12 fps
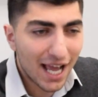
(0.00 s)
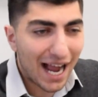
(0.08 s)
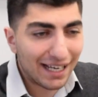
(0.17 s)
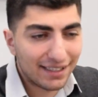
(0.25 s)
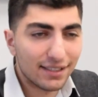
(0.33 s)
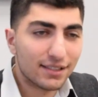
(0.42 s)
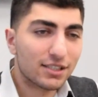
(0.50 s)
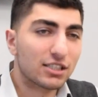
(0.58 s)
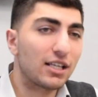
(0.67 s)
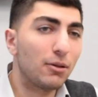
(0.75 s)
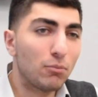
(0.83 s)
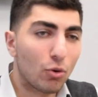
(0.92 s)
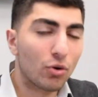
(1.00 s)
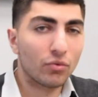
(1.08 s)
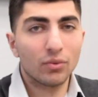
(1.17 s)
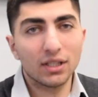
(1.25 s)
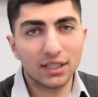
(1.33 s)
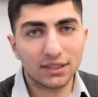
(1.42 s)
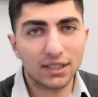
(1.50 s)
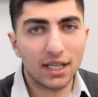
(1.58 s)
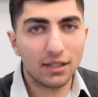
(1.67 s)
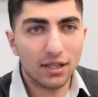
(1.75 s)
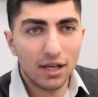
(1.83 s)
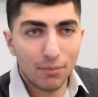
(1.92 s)
I did sell more in real
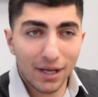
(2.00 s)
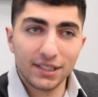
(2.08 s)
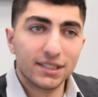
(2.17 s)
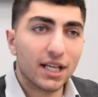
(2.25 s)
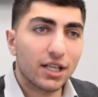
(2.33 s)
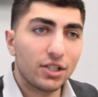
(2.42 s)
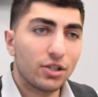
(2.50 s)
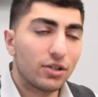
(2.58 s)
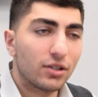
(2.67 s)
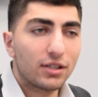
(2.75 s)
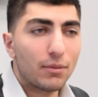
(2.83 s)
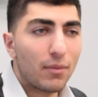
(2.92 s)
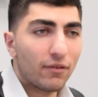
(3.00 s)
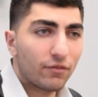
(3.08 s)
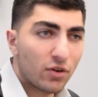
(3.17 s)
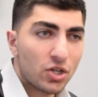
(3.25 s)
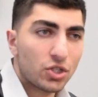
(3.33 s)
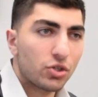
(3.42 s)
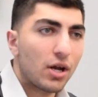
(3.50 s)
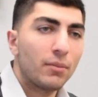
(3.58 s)
estate my second year than my first year.